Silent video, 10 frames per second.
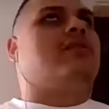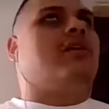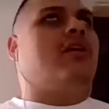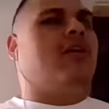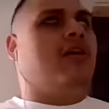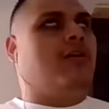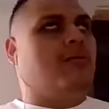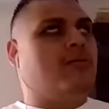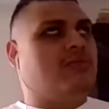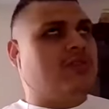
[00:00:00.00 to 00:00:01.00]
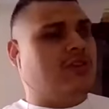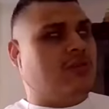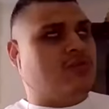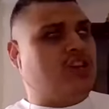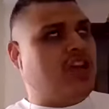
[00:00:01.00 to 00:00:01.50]
um, you
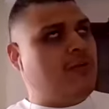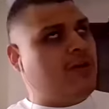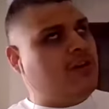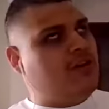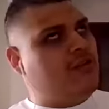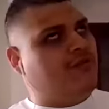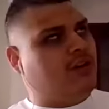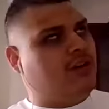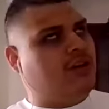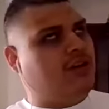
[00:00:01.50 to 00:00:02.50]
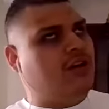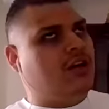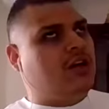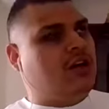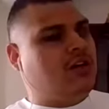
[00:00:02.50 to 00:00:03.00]
know, shame on you for,
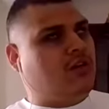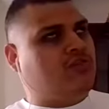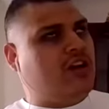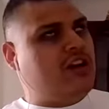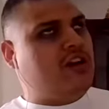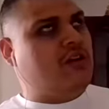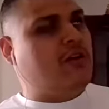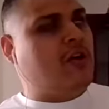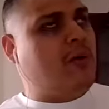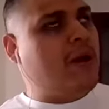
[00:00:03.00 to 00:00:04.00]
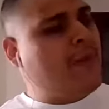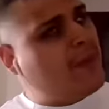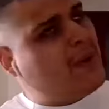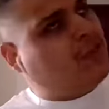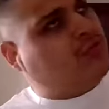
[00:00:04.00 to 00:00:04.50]
you know, trying to, you know, it
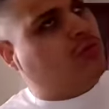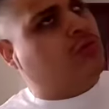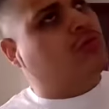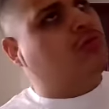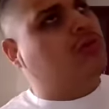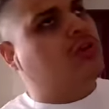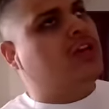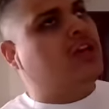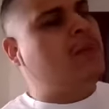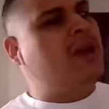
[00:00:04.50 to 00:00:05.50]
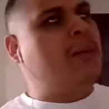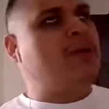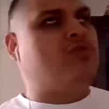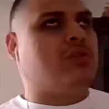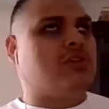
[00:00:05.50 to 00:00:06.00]
may be true. It may be
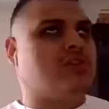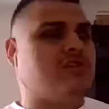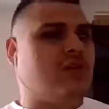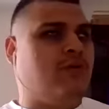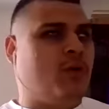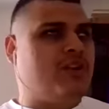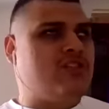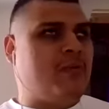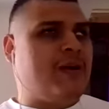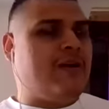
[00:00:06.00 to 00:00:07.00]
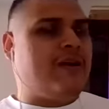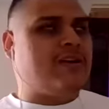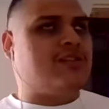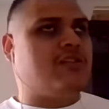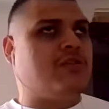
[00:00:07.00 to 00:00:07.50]
true because, you know, Florentino
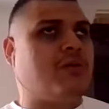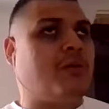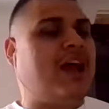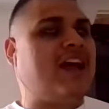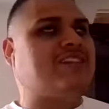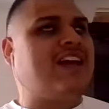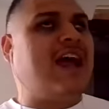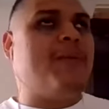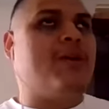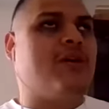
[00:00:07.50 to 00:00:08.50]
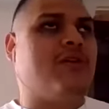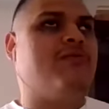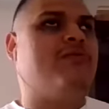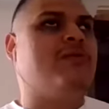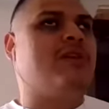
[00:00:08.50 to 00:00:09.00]
Perez, you know, has a habit of
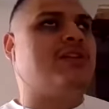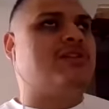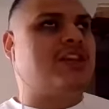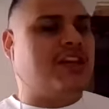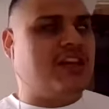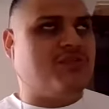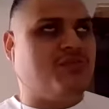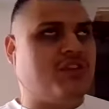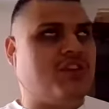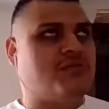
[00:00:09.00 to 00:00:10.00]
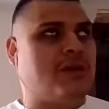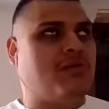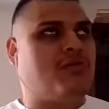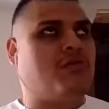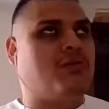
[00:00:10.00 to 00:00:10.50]
sticking his foot in his
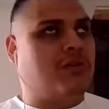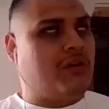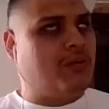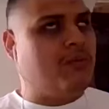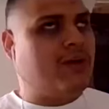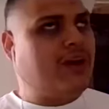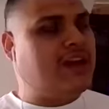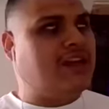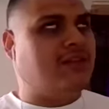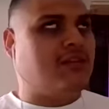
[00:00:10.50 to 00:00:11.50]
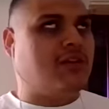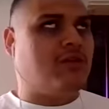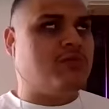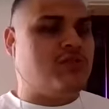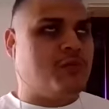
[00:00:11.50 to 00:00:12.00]
mouth, you know, a, you
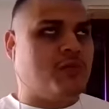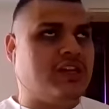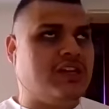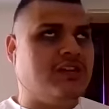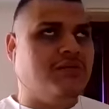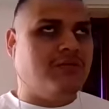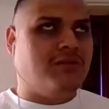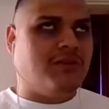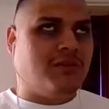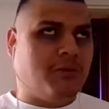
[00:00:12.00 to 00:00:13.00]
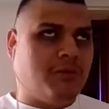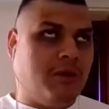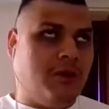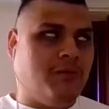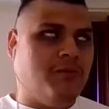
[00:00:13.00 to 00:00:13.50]
know, Super League.
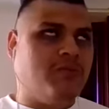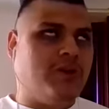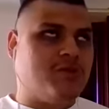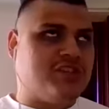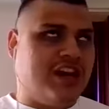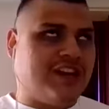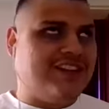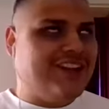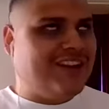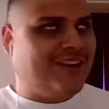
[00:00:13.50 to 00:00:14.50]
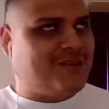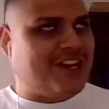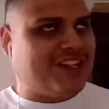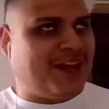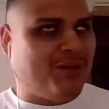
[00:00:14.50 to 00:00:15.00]
Um, go check, yeah. go
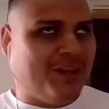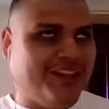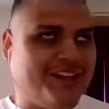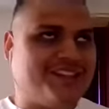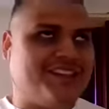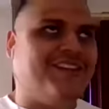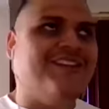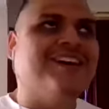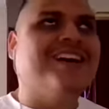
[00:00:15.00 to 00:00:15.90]
check that playlist out.